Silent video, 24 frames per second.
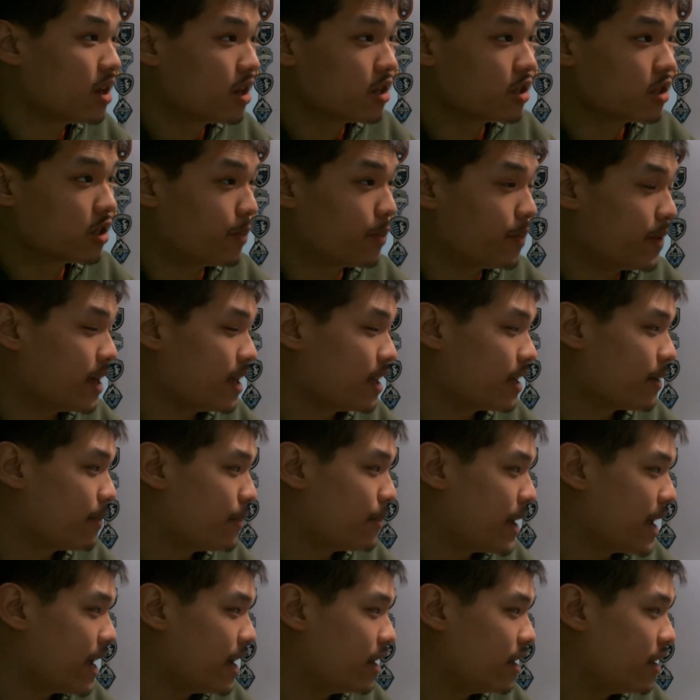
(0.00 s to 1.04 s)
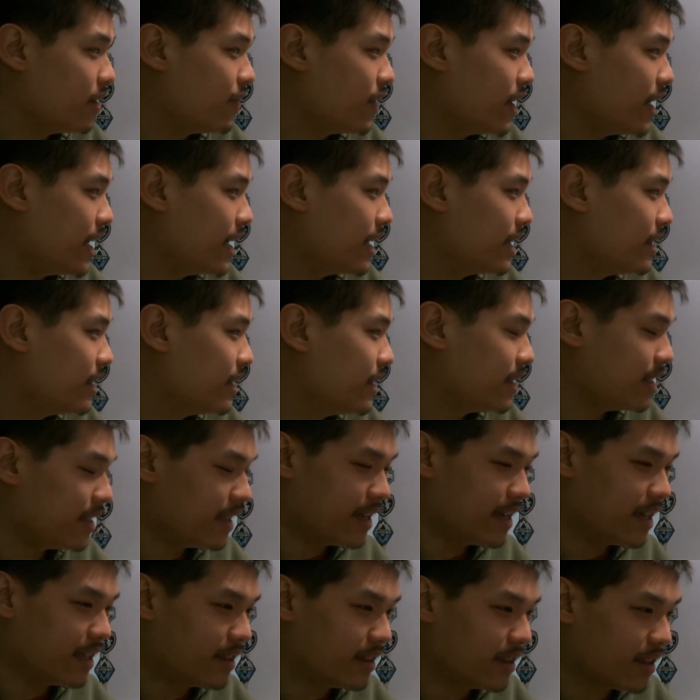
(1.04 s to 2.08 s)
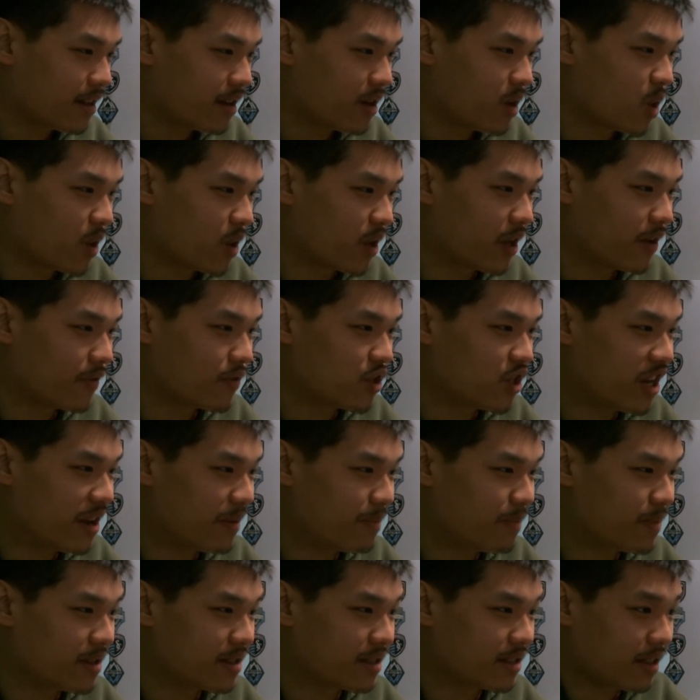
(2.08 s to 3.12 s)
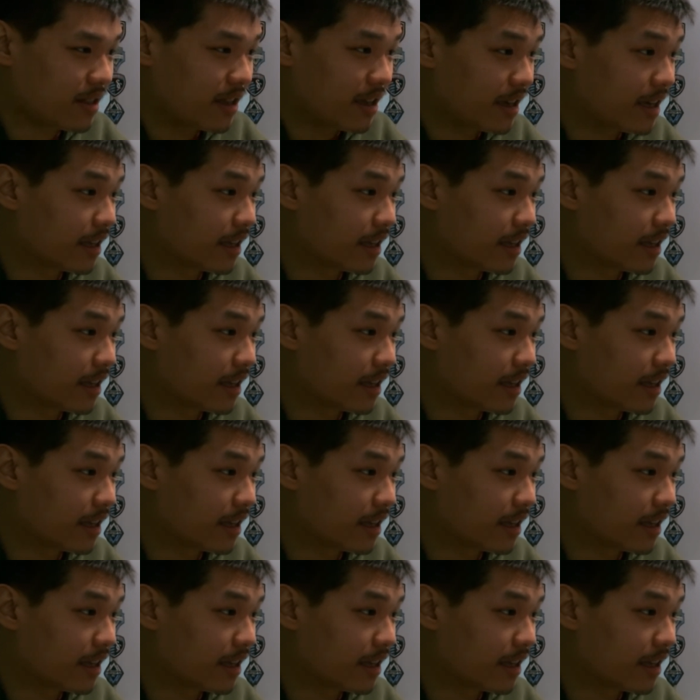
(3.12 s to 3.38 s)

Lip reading: of being competitive in the CONCACAF Champions League,